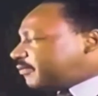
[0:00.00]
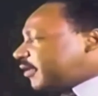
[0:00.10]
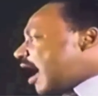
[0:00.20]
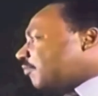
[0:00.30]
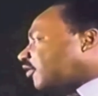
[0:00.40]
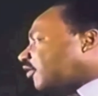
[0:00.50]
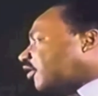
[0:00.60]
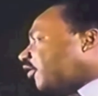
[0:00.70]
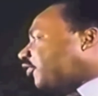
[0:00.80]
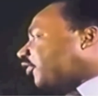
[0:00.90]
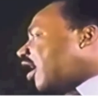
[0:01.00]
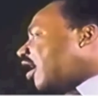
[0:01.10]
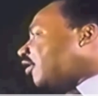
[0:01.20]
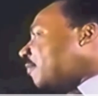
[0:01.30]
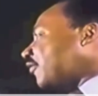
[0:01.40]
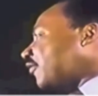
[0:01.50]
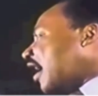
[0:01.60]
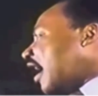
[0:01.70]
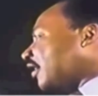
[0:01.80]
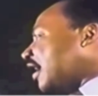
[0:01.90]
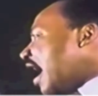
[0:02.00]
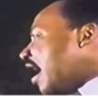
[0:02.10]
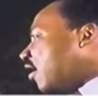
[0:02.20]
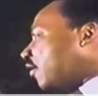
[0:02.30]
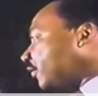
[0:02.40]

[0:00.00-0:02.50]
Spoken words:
But I'm not concerned about that now.